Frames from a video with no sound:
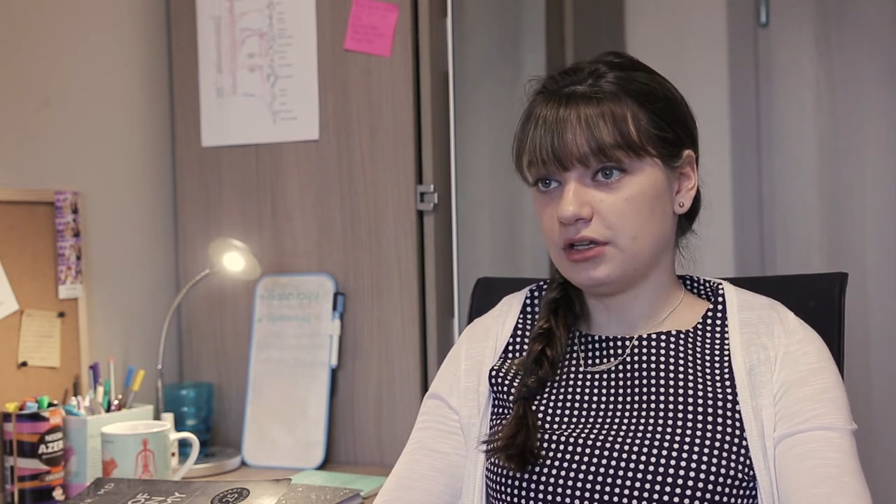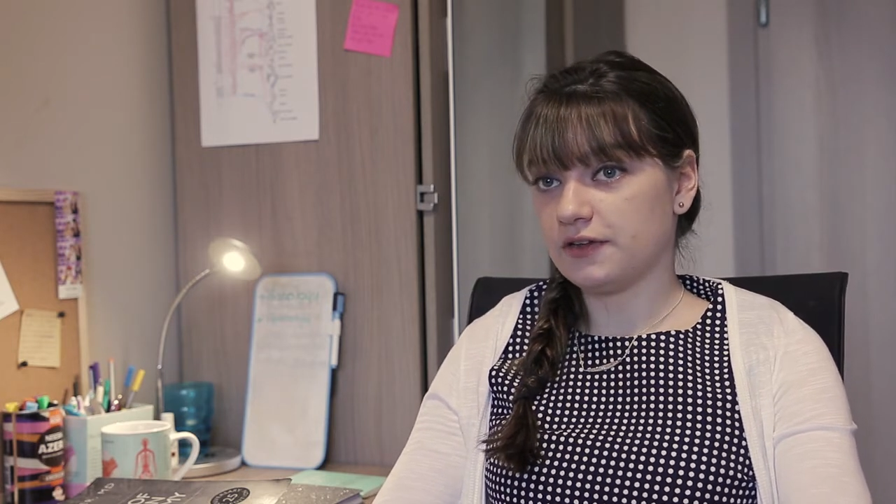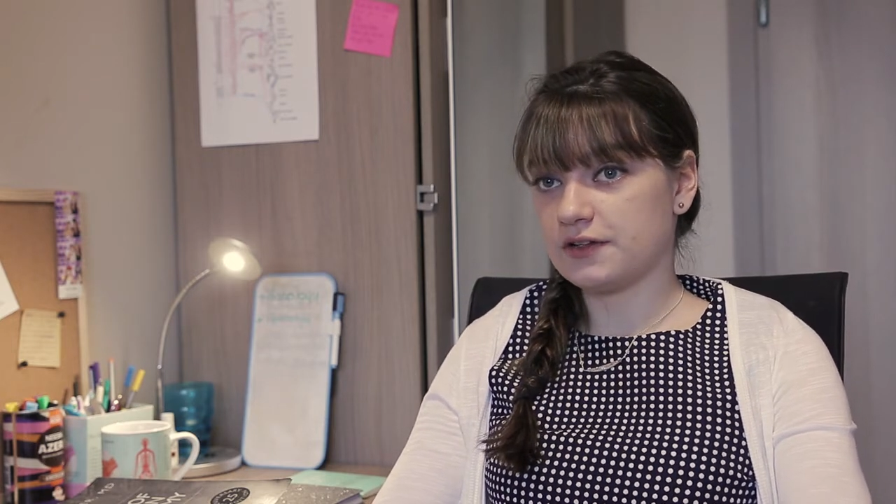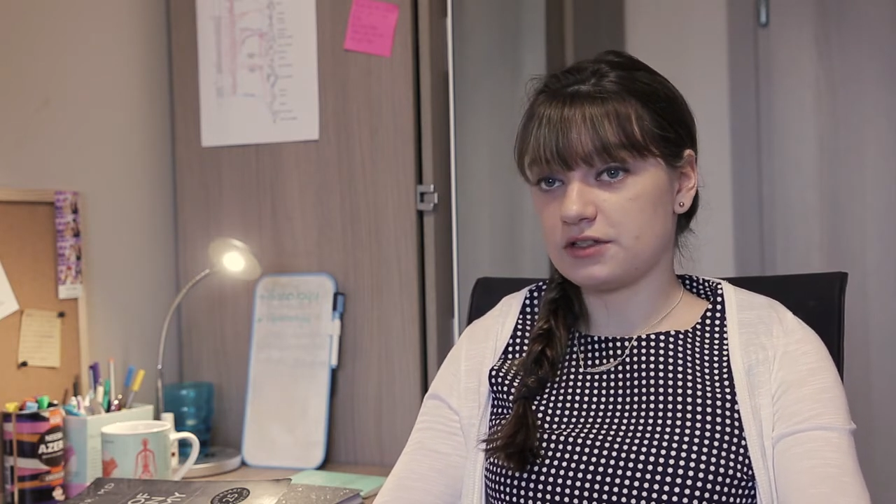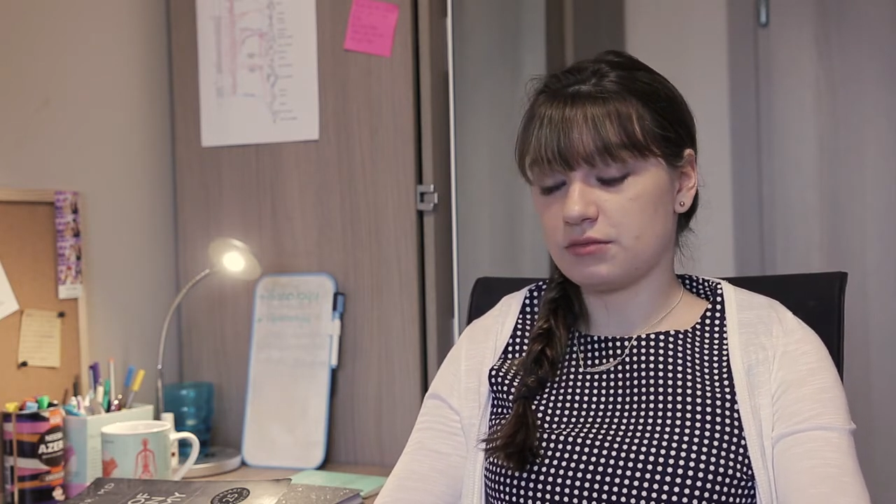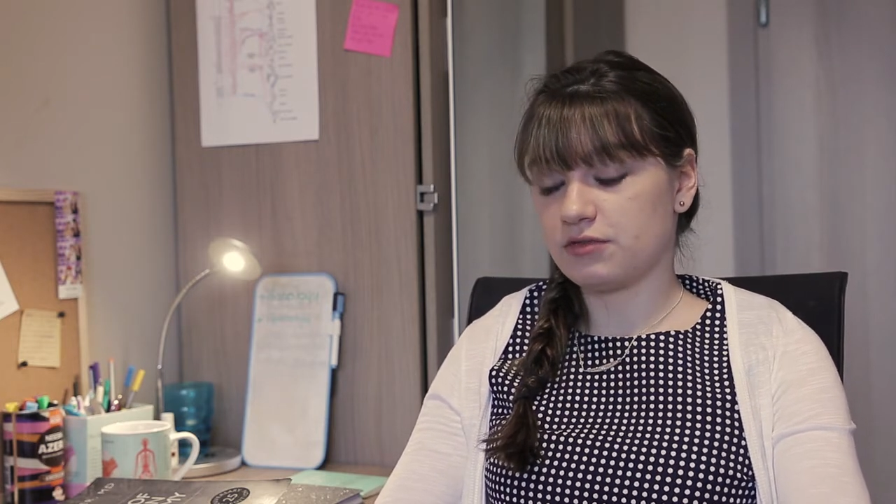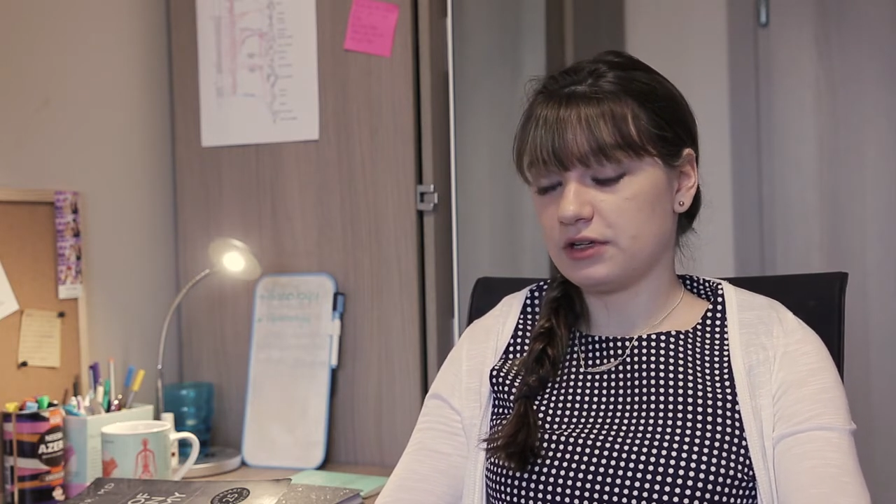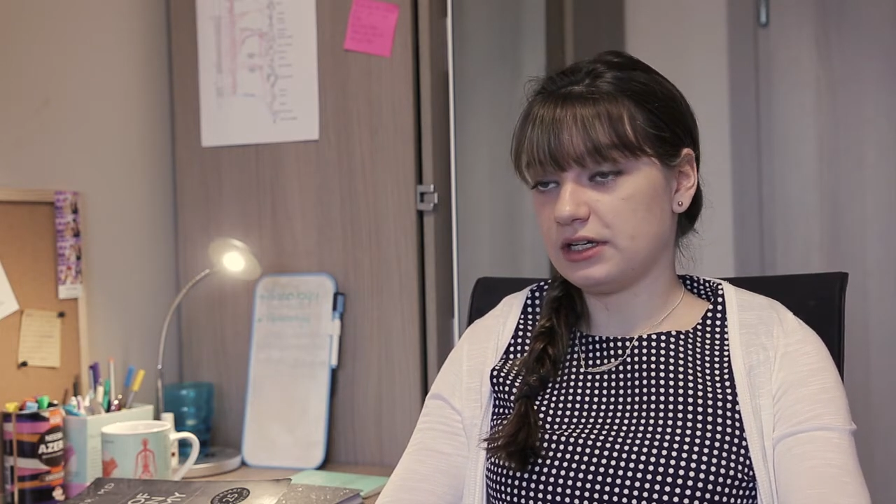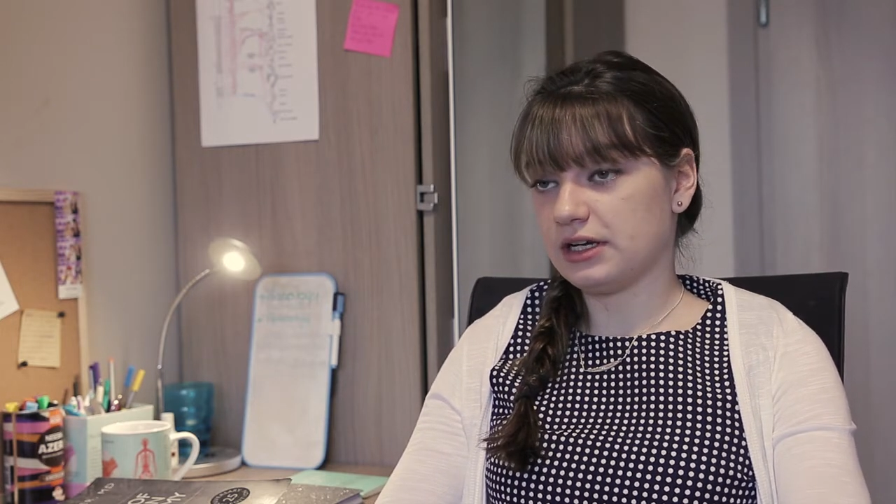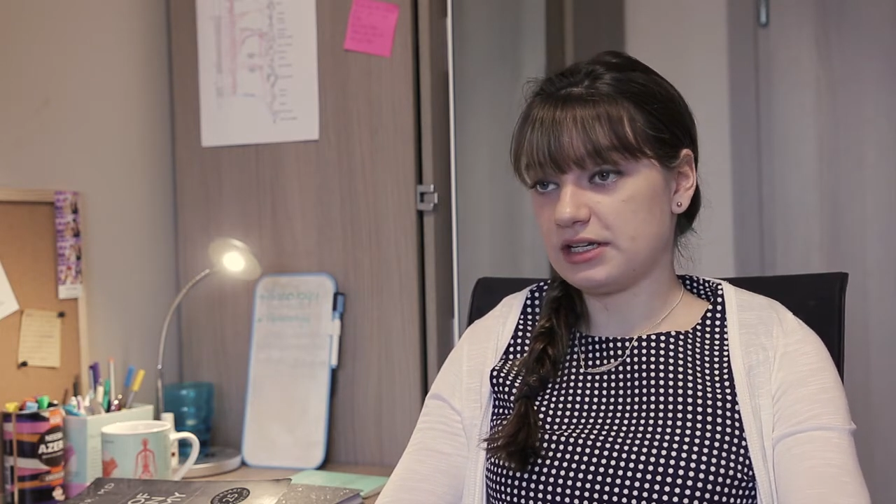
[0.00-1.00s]
There's some
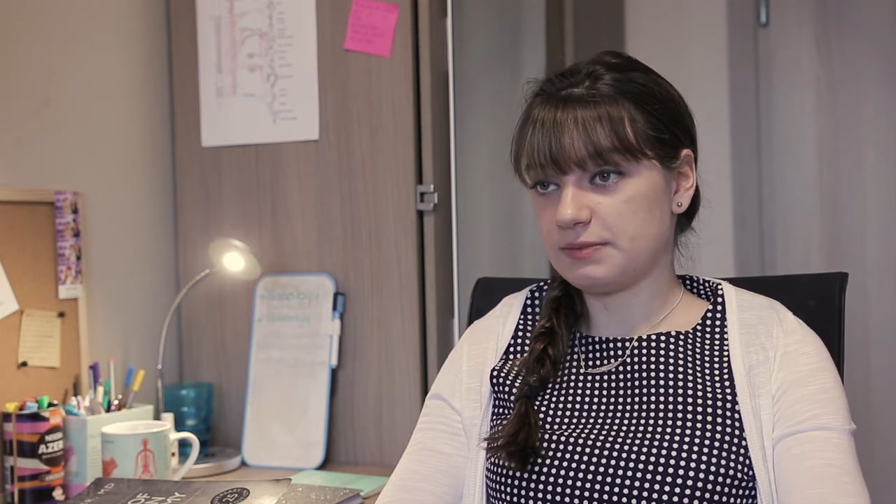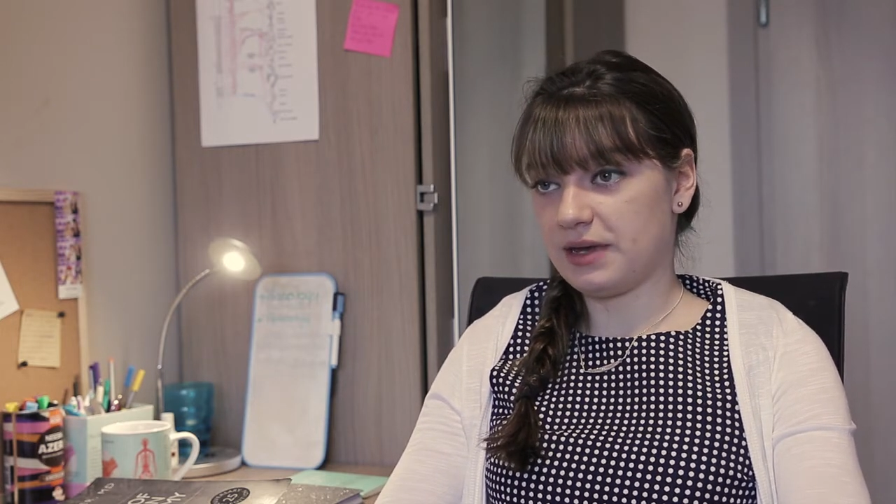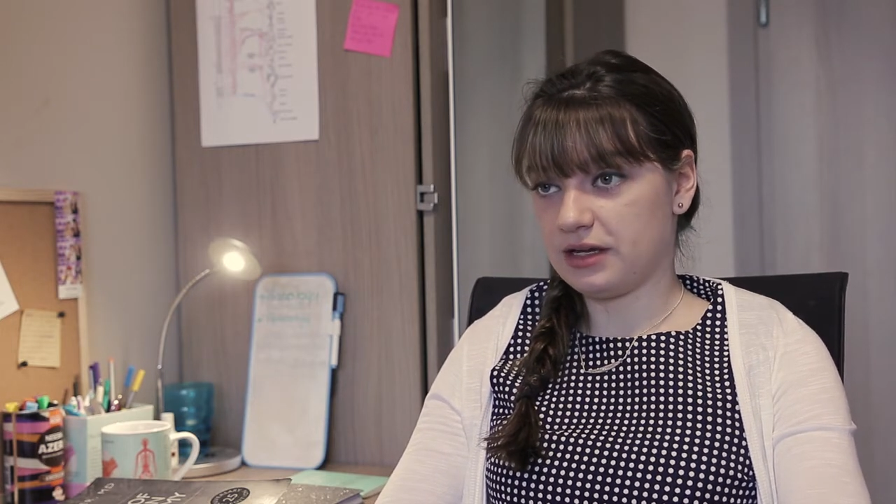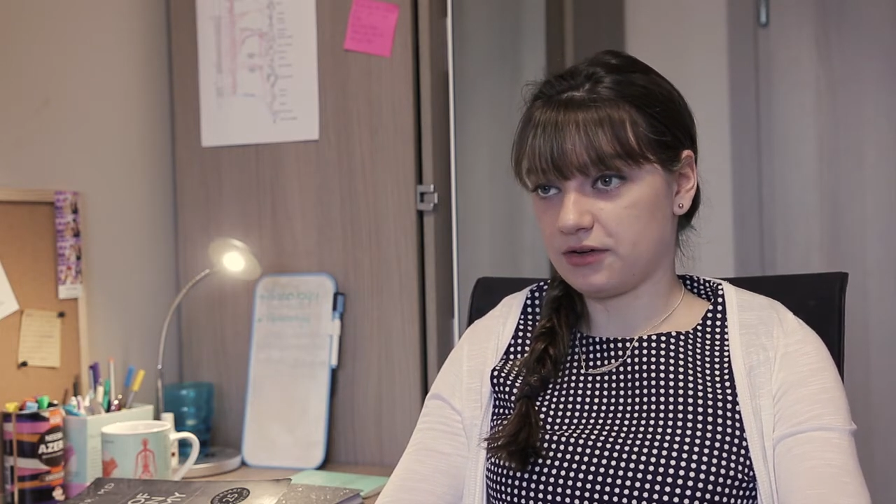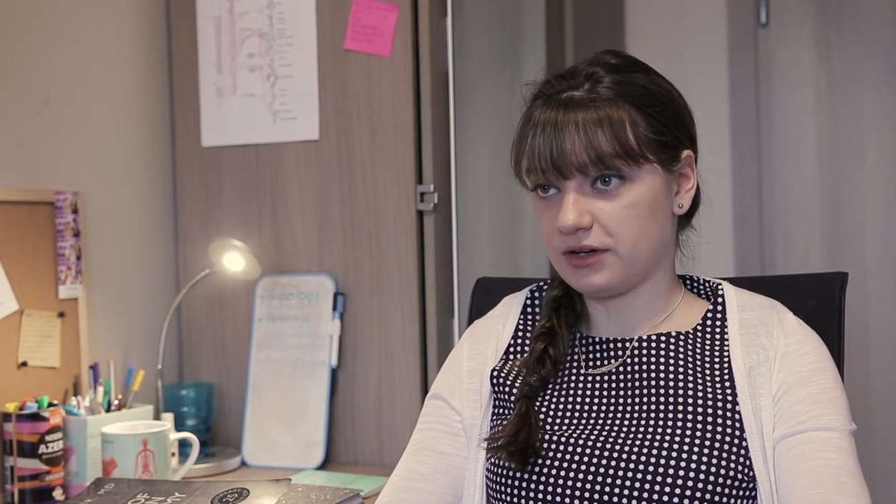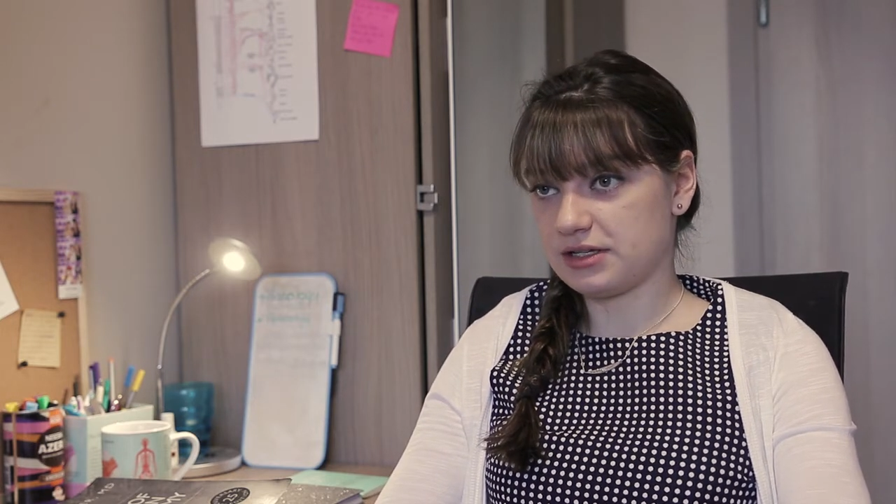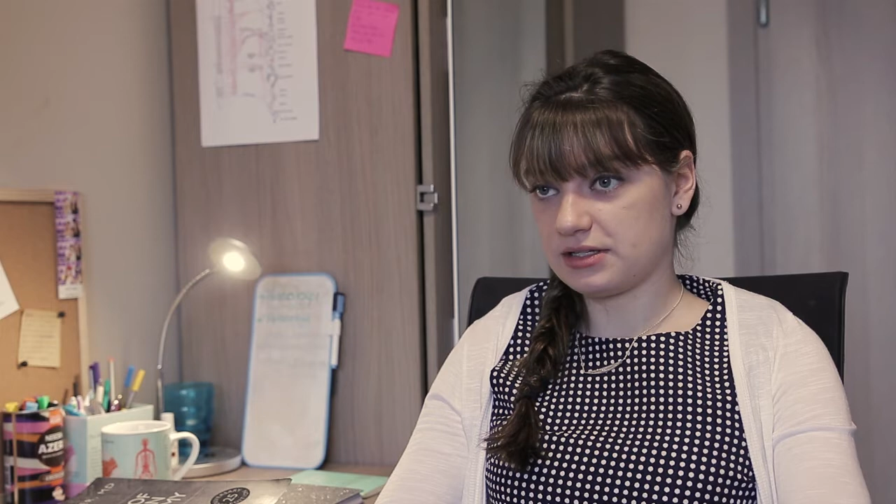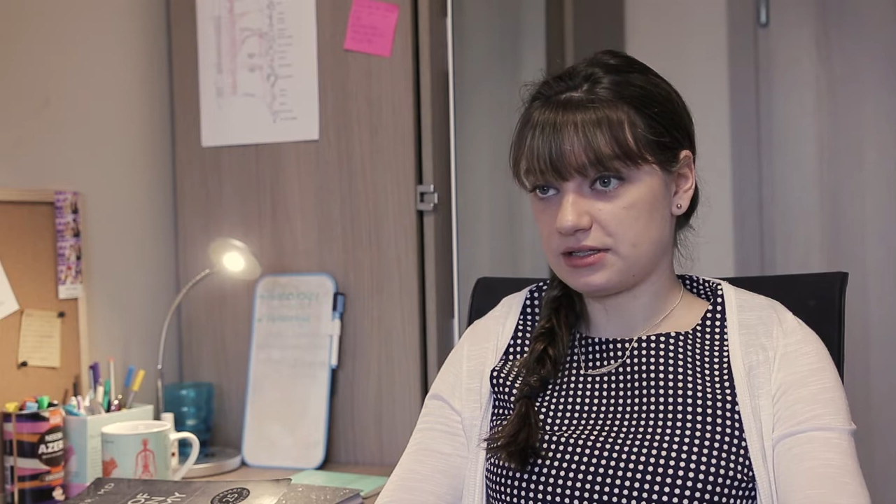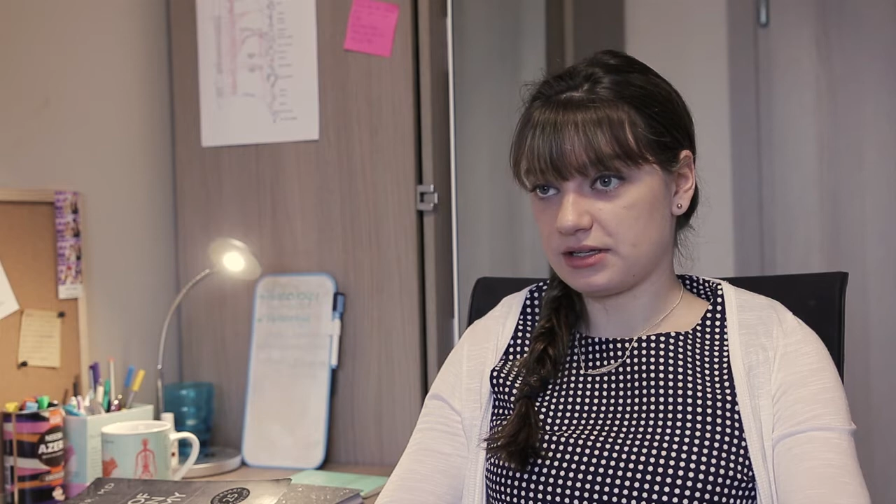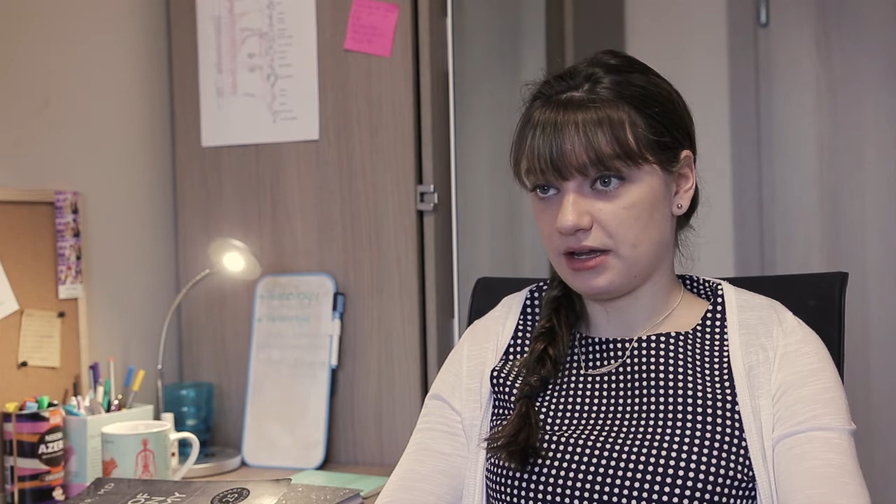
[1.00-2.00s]
really nice
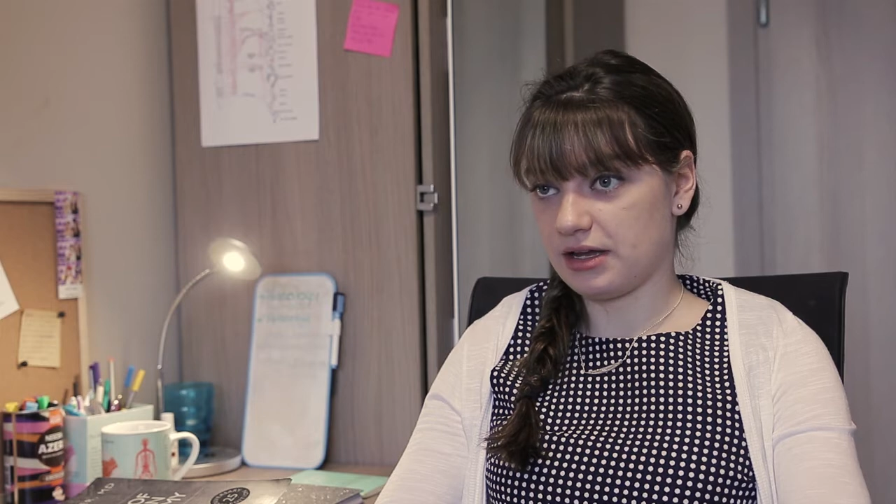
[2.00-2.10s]
bakeries